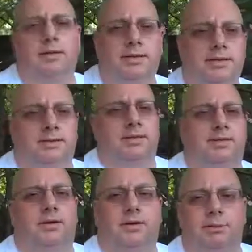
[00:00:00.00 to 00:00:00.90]
Let's
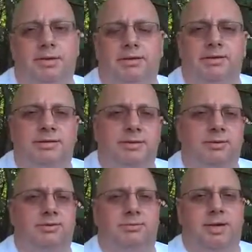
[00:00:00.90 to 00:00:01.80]
talk about the
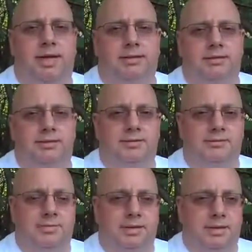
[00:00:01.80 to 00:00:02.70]
secrets of
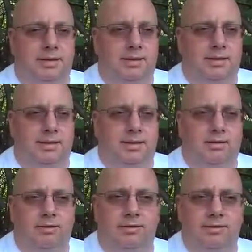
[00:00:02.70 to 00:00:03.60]
magnetism
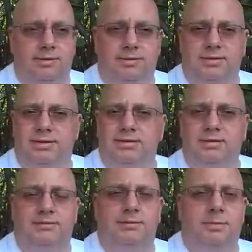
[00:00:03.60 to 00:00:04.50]
and all the
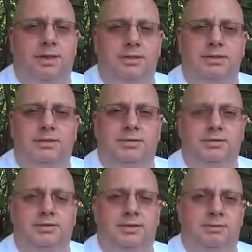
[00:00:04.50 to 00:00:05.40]

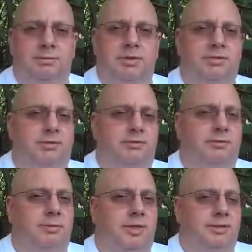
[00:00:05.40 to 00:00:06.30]
disinformation and
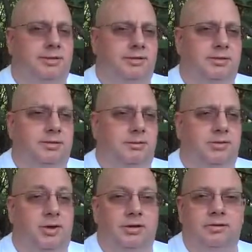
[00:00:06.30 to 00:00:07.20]
misinformation that
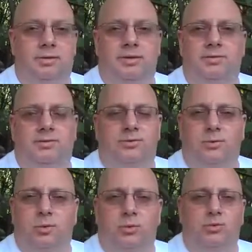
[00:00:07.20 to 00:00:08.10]
was taught to us in
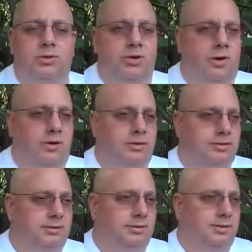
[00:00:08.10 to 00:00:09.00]
schools and
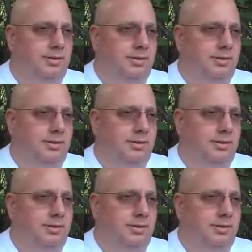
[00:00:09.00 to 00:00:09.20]
college.